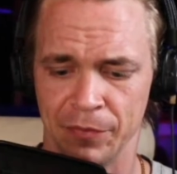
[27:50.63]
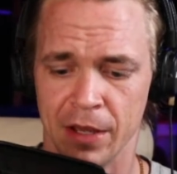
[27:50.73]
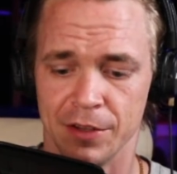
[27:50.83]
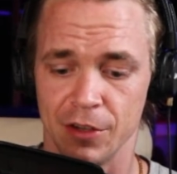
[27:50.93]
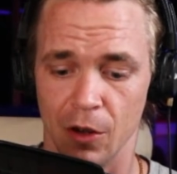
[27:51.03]

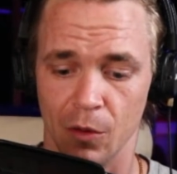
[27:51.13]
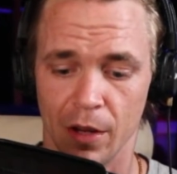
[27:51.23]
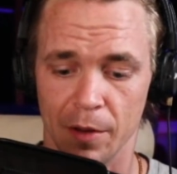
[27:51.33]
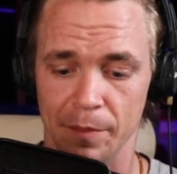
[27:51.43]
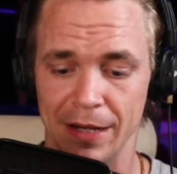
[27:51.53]
So
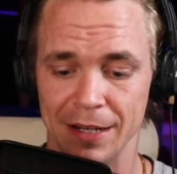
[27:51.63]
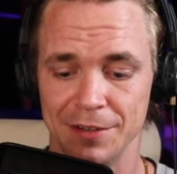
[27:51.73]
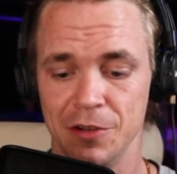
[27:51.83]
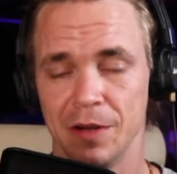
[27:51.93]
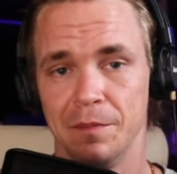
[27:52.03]

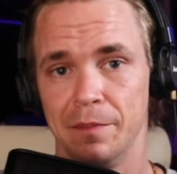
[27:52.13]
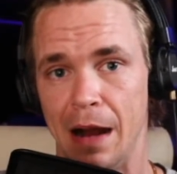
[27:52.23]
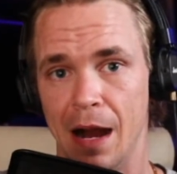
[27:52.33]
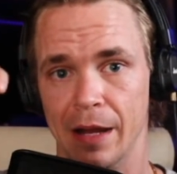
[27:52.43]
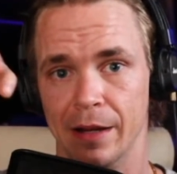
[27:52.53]
because you can
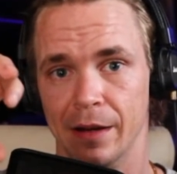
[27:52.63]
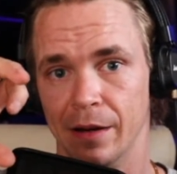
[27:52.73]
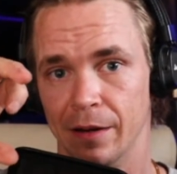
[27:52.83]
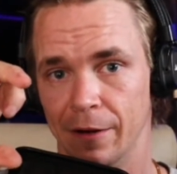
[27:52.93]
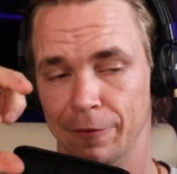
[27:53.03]
buy
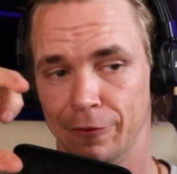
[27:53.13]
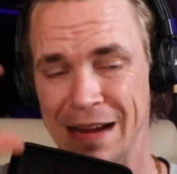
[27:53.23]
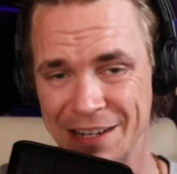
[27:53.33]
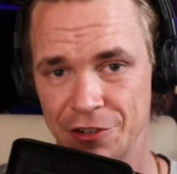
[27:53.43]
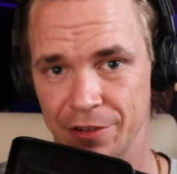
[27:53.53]
a
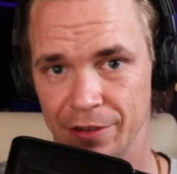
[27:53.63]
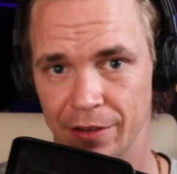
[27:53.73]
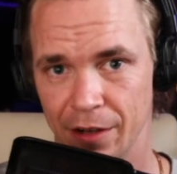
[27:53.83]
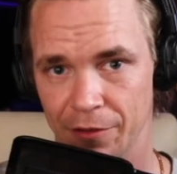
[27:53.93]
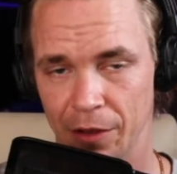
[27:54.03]
fraction
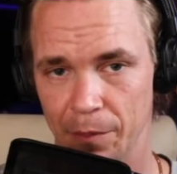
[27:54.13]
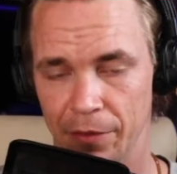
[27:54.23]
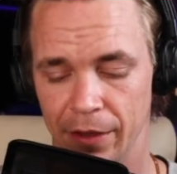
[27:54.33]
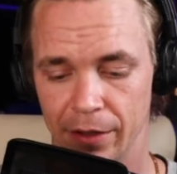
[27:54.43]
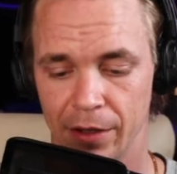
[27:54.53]
of
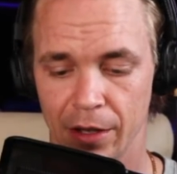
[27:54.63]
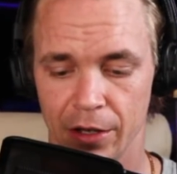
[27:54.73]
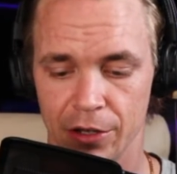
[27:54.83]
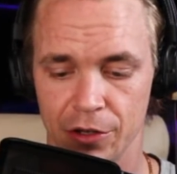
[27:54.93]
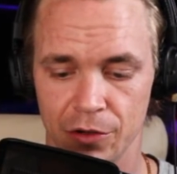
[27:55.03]
something,
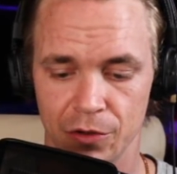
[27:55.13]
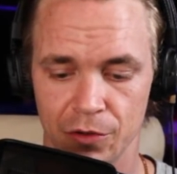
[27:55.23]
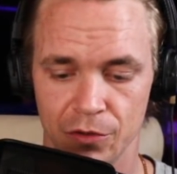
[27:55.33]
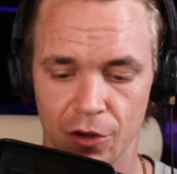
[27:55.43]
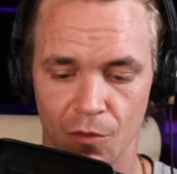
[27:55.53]

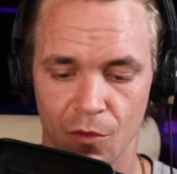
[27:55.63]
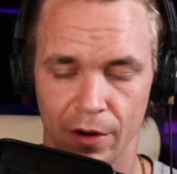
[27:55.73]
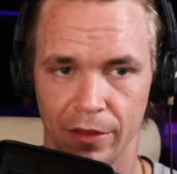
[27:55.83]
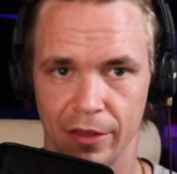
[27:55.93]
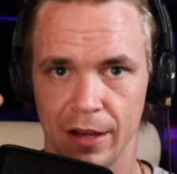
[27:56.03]
you don't want
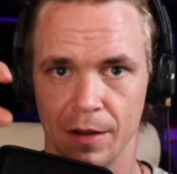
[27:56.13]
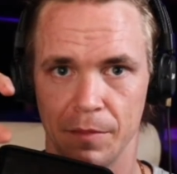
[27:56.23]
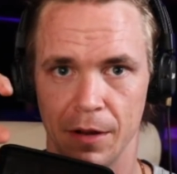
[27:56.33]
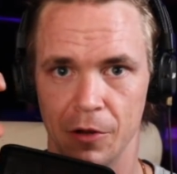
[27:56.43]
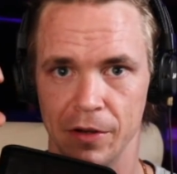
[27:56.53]
to think
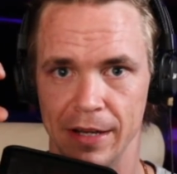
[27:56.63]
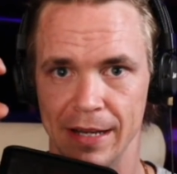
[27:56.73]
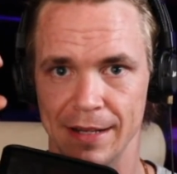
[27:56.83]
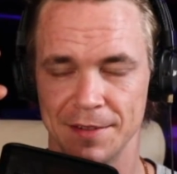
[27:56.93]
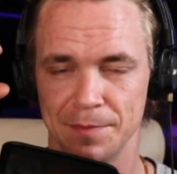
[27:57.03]
about
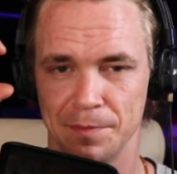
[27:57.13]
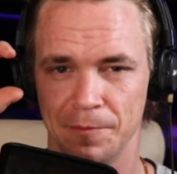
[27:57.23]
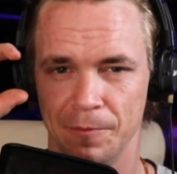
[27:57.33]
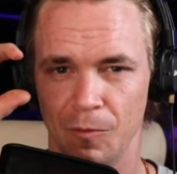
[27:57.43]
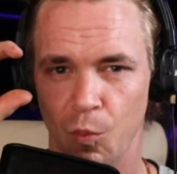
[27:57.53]
its
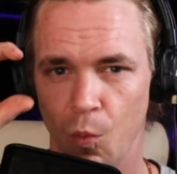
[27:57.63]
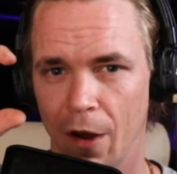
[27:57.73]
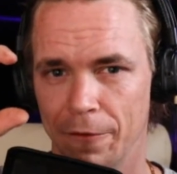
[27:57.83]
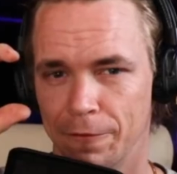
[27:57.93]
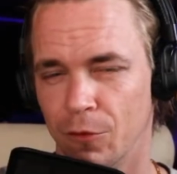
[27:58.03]

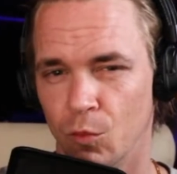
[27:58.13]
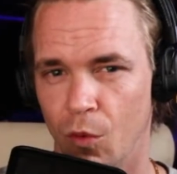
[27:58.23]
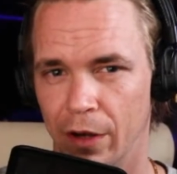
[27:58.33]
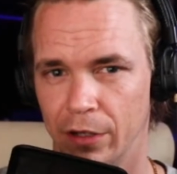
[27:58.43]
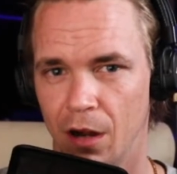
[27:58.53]

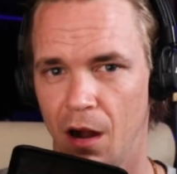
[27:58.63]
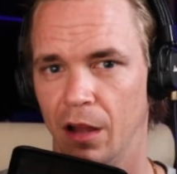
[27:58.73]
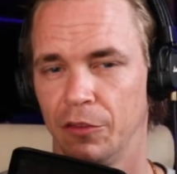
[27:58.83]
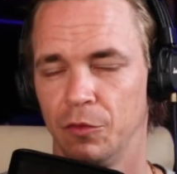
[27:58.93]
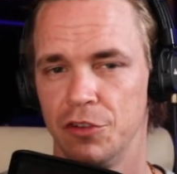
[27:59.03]
one-for-one
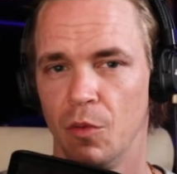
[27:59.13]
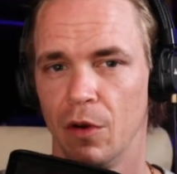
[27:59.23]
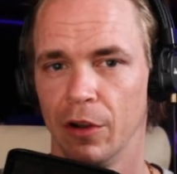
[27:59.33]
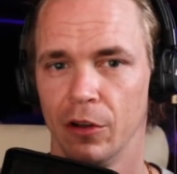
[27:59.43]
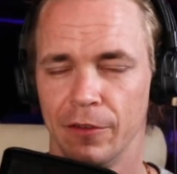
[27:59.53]
cost. What you
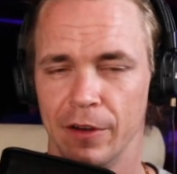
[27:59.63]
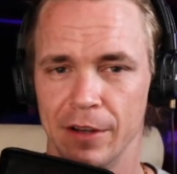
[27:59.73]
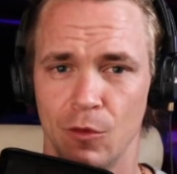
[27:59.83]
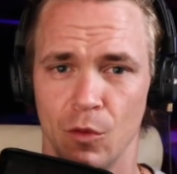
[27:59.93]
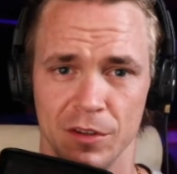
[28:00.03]
want to look
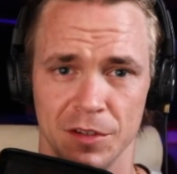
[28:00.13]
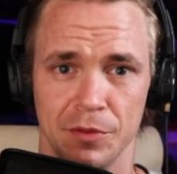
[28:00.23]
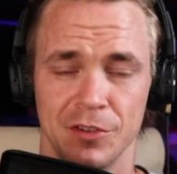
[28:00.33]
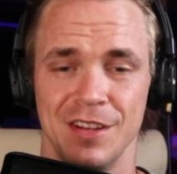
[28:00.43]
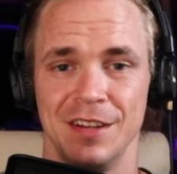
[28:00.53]
for is a
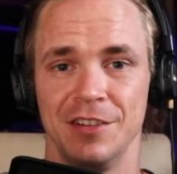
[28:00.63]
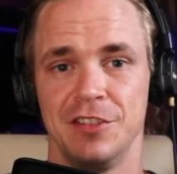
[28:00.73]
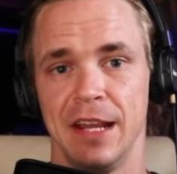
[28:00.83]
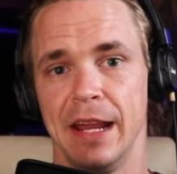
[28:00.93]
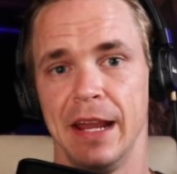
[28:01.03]

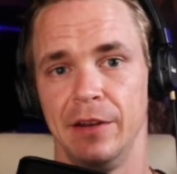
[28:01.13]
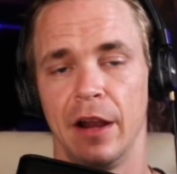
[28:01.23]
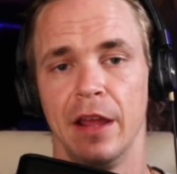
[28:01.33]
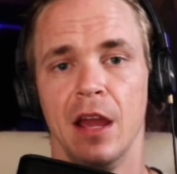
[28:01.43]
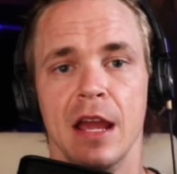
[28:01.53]
percentage gain,
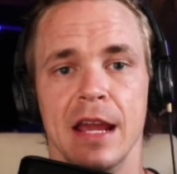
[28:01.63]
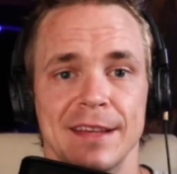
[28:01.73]
not is